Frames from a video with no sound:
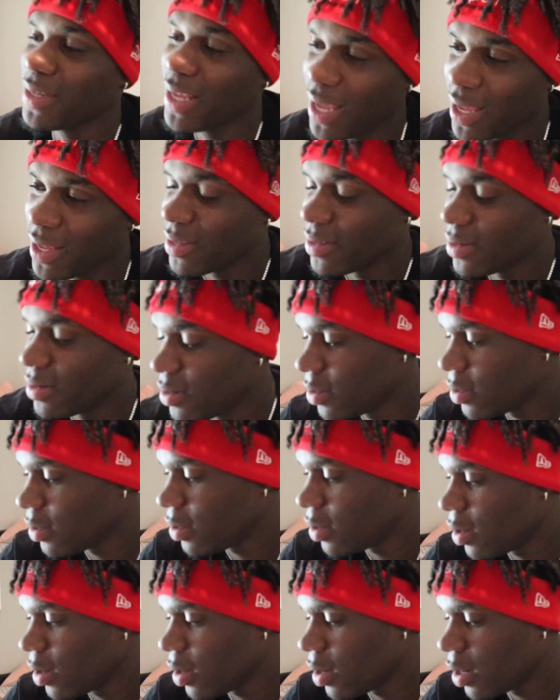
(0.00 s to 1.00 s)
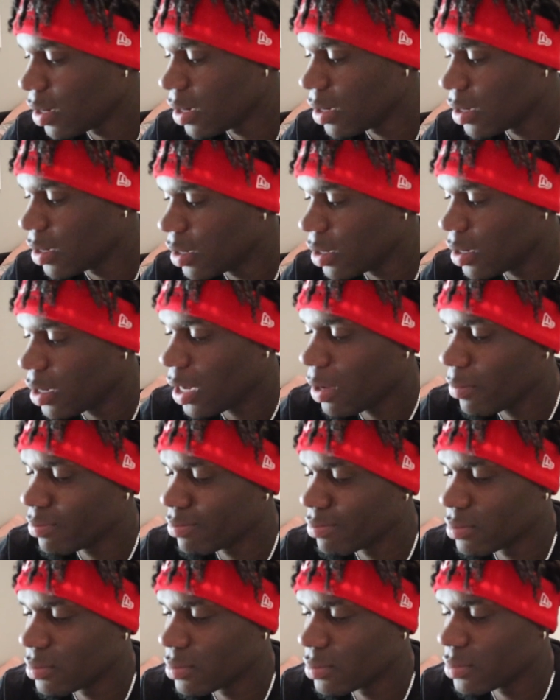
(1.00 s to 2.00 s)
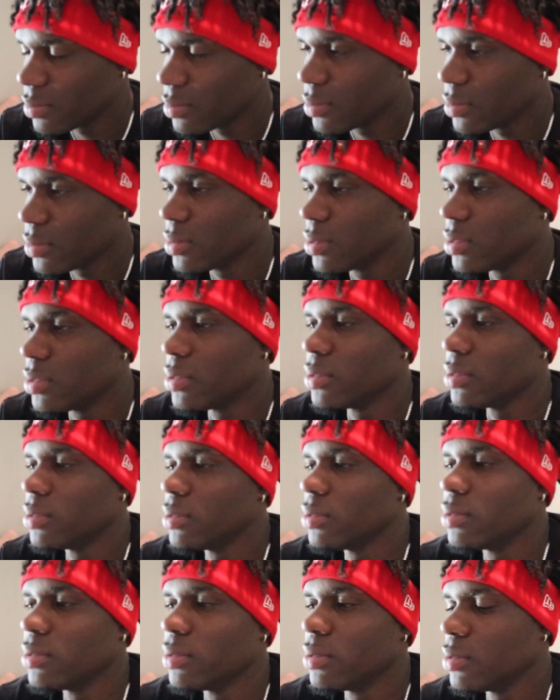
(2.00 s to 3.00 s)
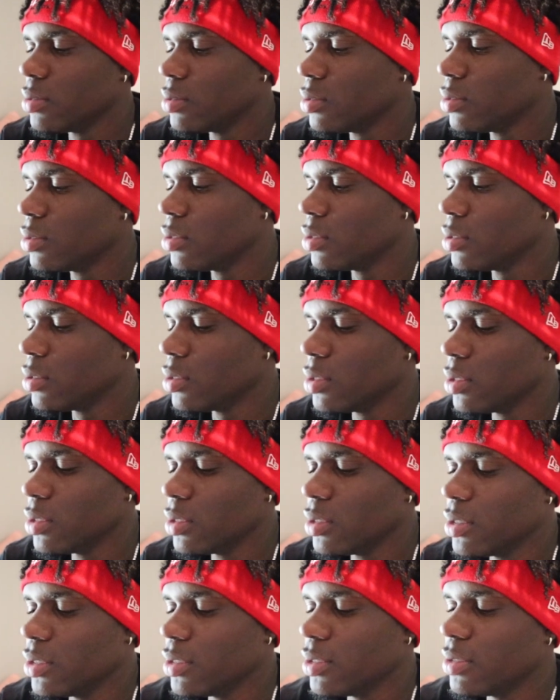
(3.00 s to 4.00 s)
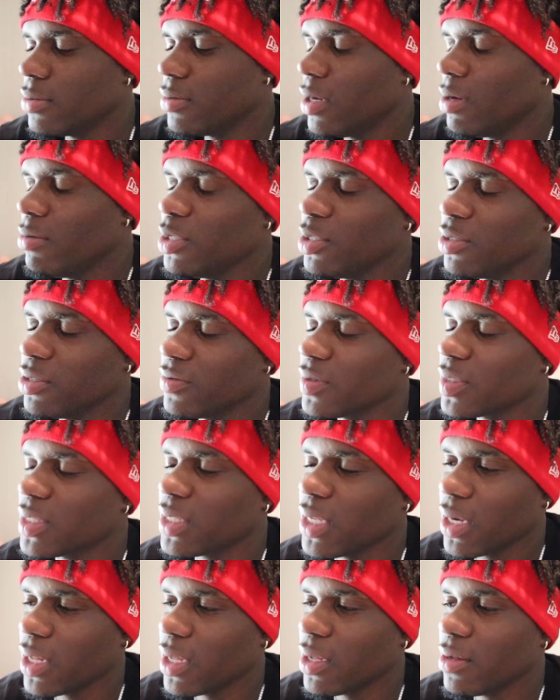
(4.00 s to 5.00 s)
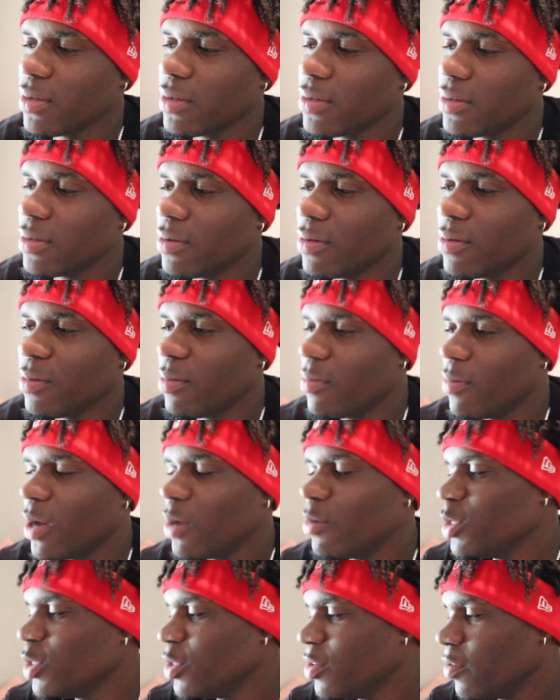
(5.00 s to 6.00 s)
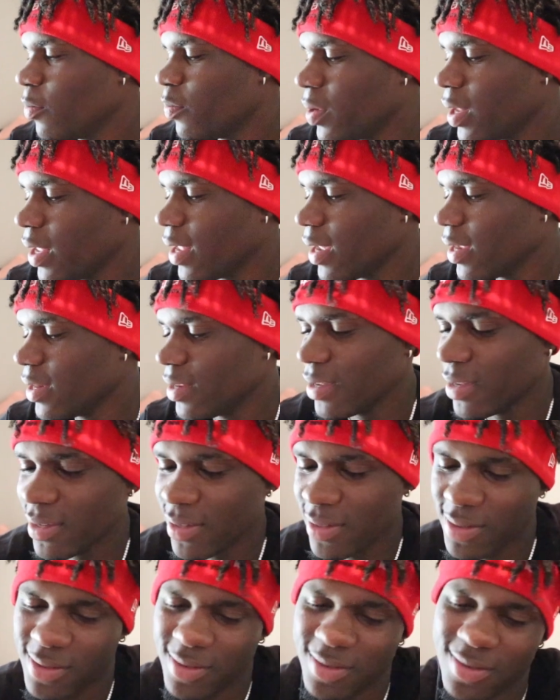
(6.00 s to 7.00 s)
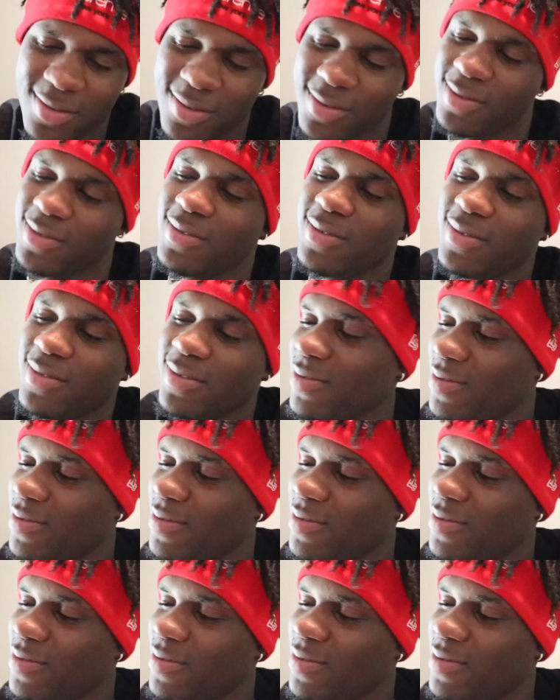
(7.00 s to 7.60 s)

You hey. think you his dad? Um, what if one day I tell you you ain't his dad? Why would you even say that? Why would you even play like that?